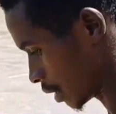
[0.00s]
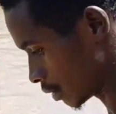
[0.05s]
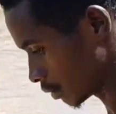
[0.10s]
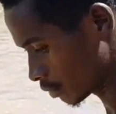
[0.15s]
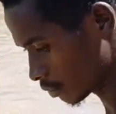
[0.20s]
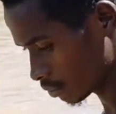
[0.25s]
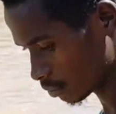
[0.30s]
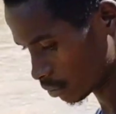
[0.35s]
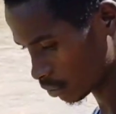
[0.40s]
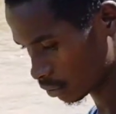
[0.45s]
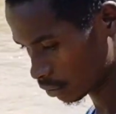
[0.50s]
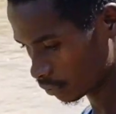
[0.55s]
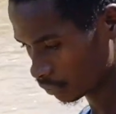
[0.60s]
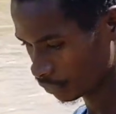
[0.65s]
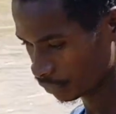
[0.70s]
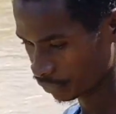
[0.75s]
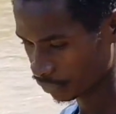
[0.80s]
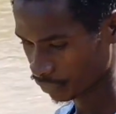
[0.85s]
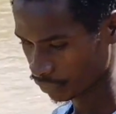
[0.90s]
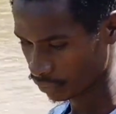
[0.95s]
I can see even the
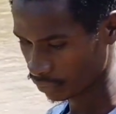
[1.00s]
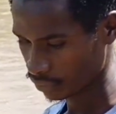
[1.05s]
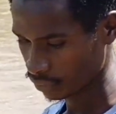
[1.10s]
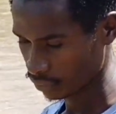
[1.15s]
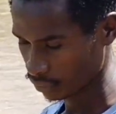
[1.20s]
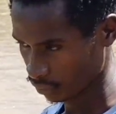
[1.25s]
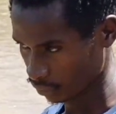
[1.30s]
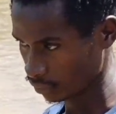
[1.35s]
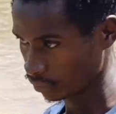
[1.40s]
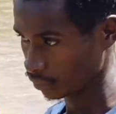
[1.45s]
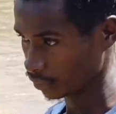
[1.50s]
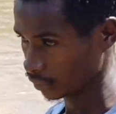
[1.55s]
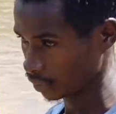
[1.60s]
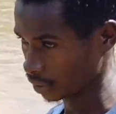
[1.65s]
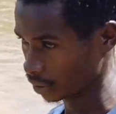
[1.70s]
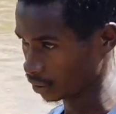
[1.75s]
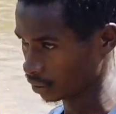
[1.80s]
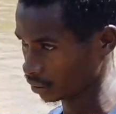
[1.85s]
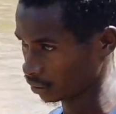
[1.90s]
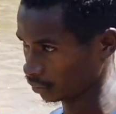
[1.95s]
way this water is
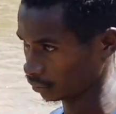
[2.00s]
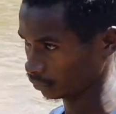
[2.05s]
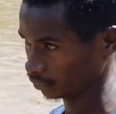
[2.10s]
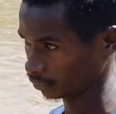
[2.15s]
flowing.